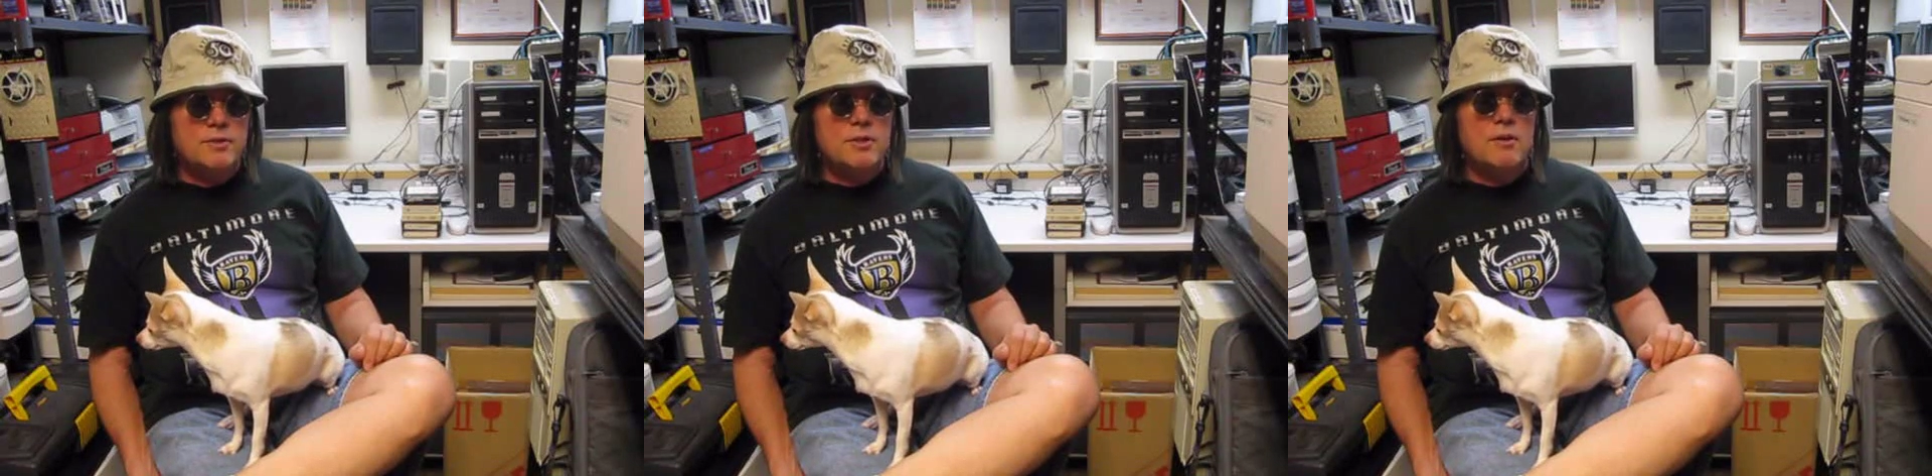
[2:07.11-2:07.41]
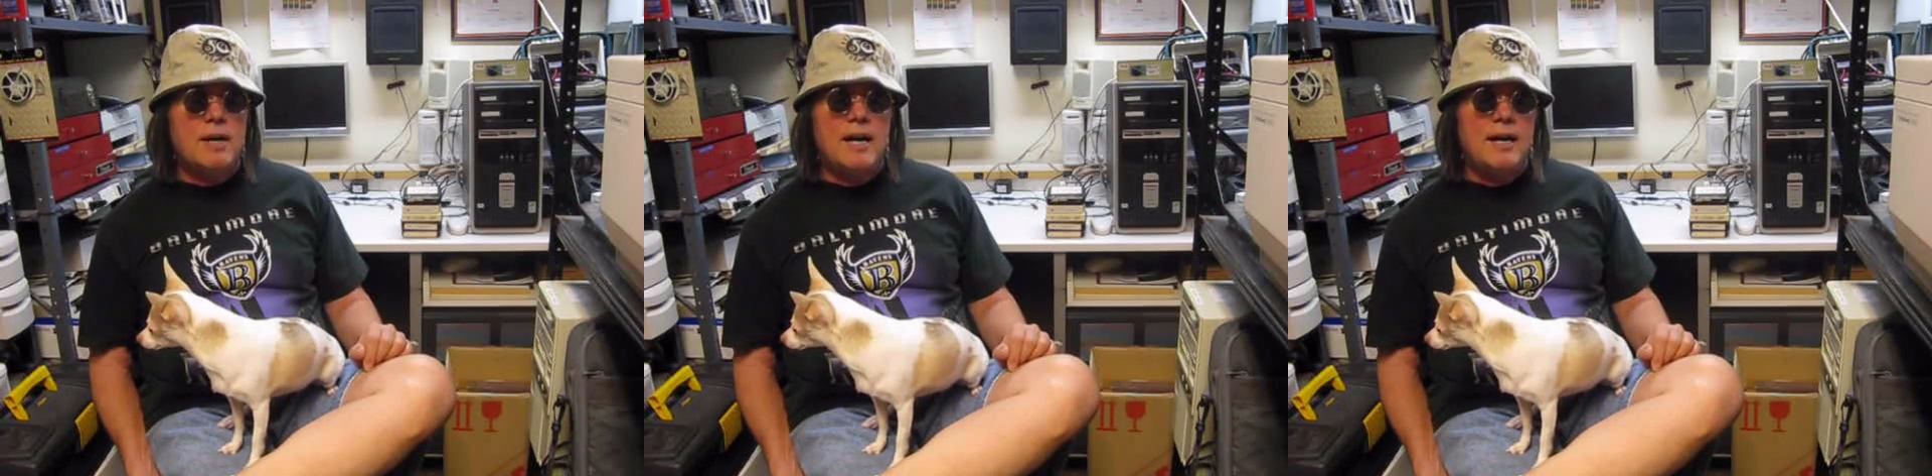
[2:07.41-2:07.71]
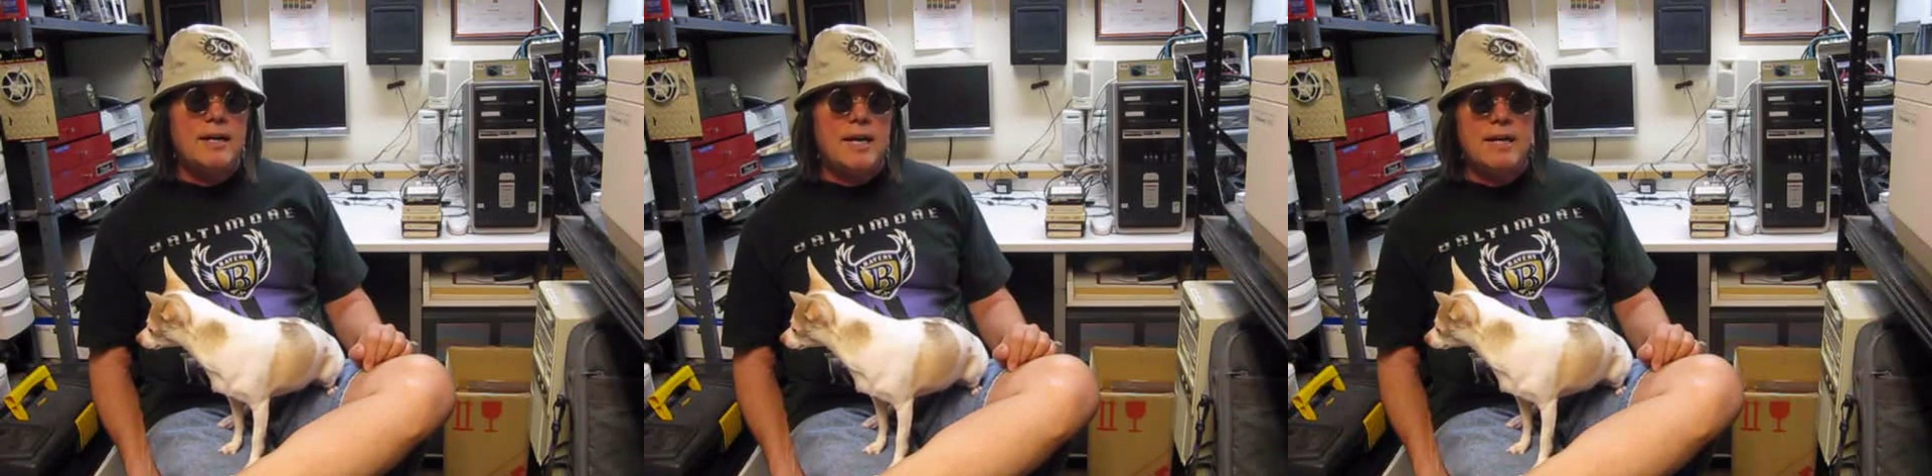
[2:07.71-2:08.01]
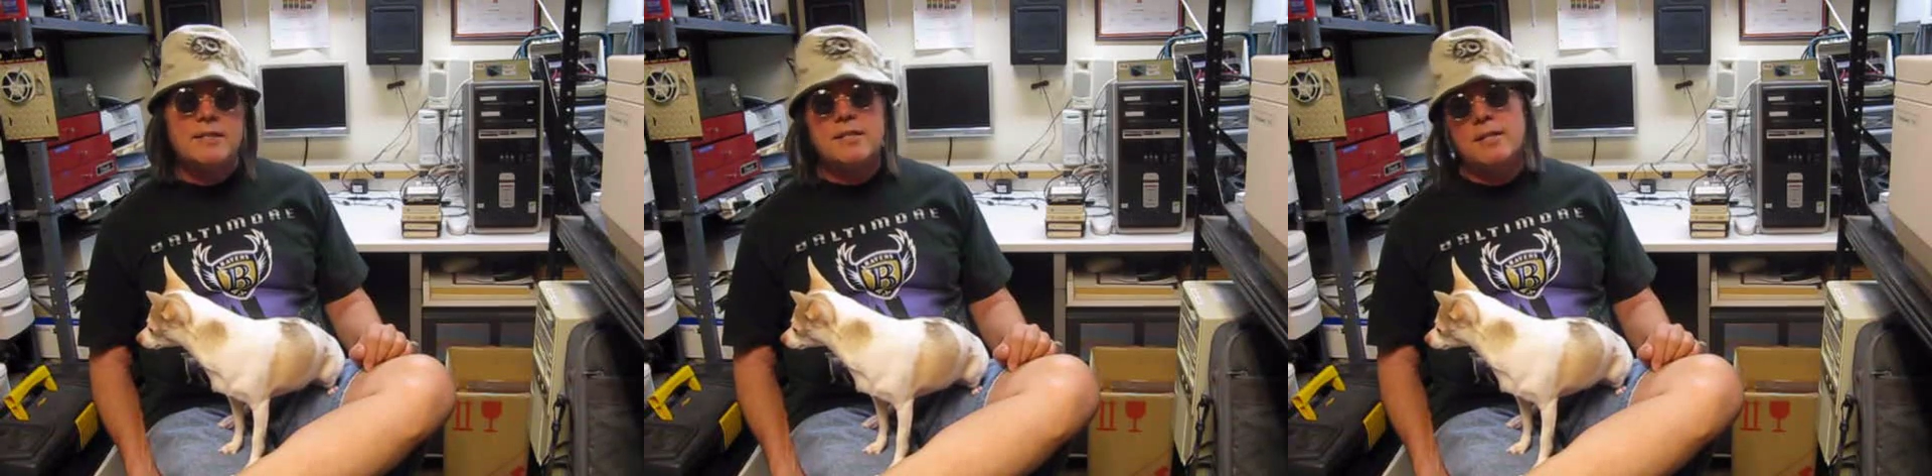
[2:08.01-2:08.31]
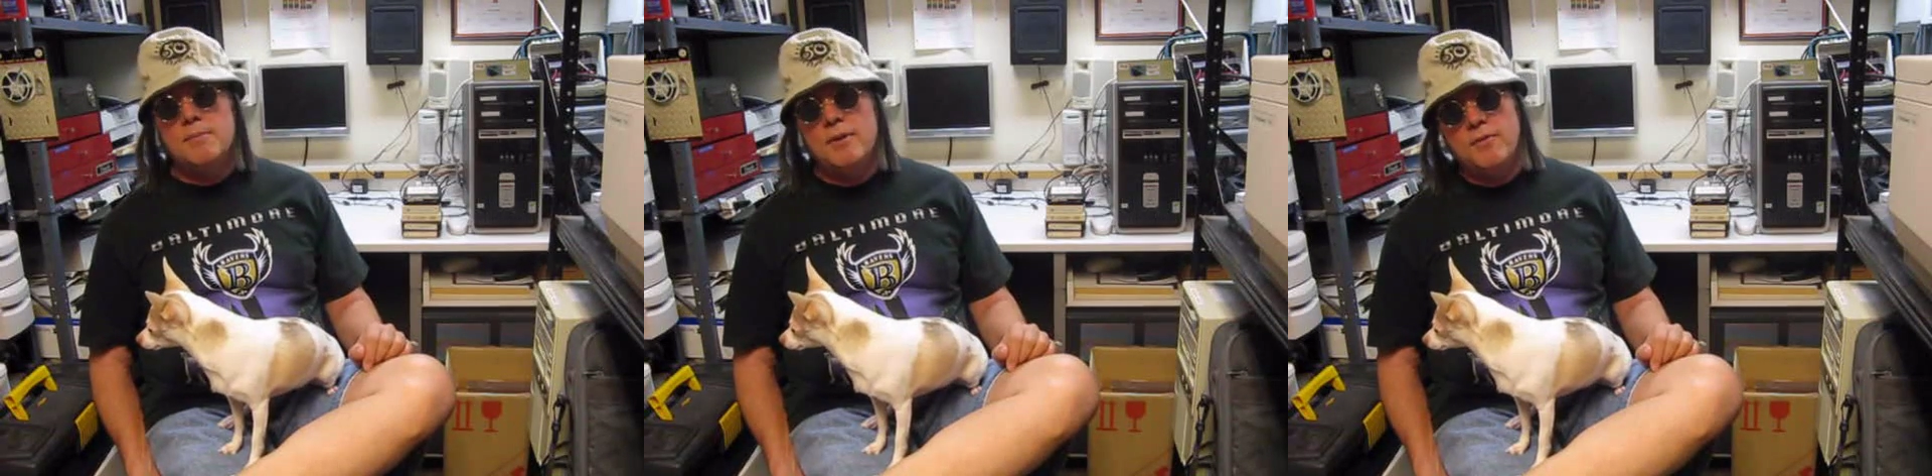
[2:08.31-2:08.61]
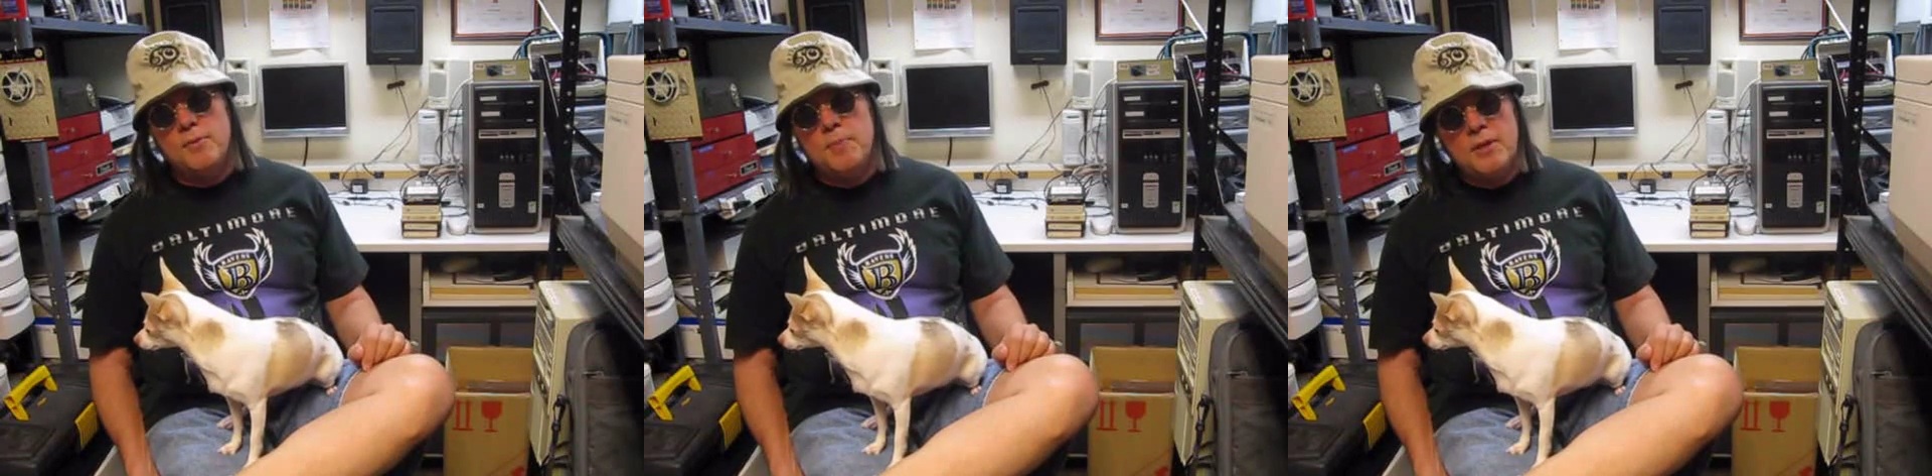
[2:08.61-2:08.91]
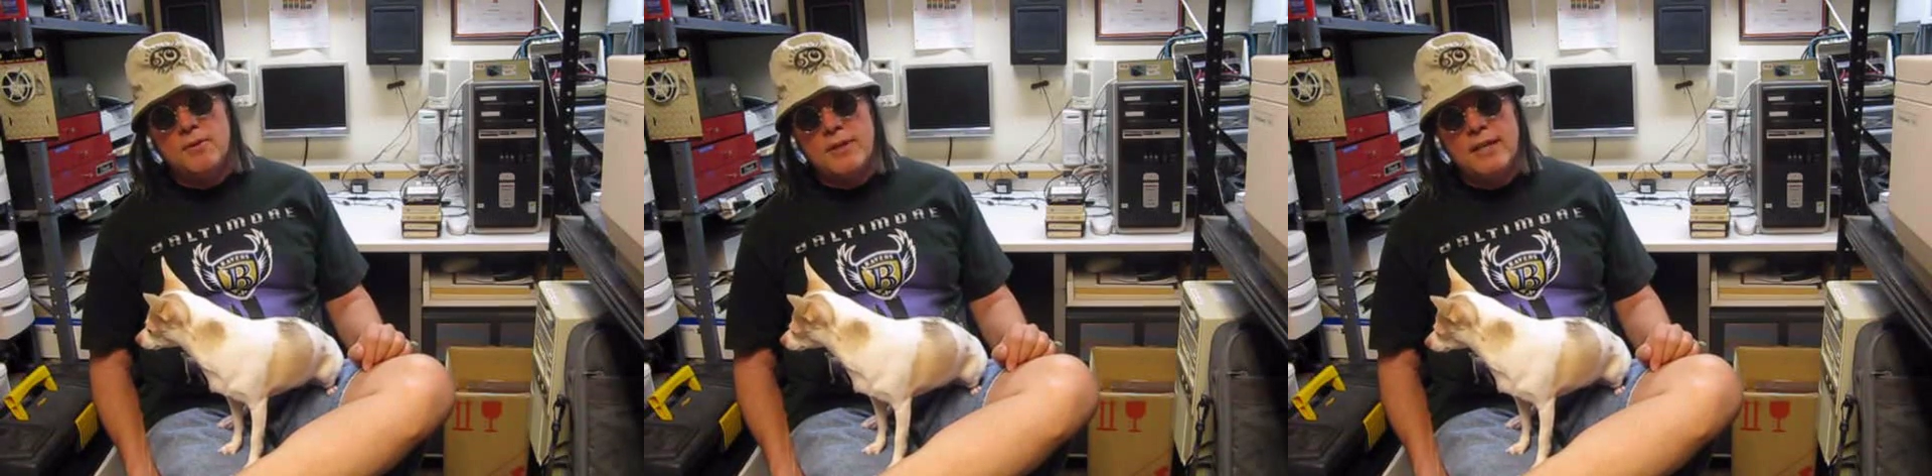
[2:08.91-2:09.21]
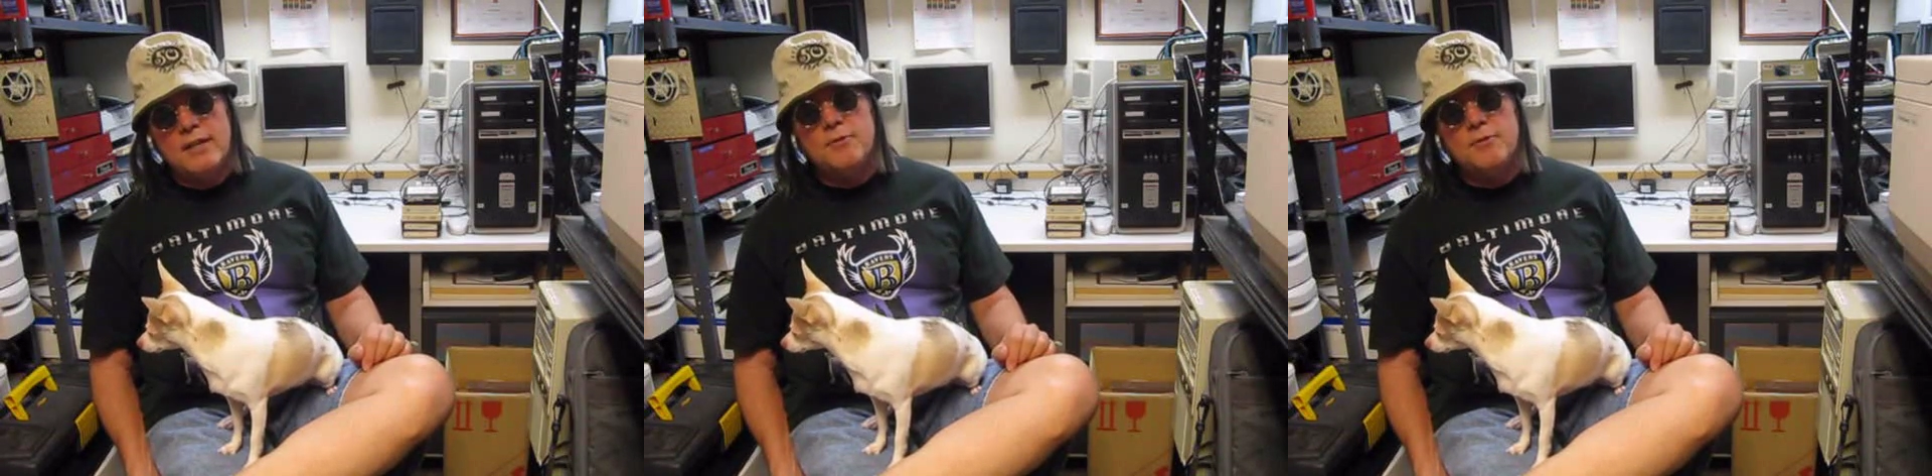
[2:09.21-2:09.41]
so I asked him if it'd be okay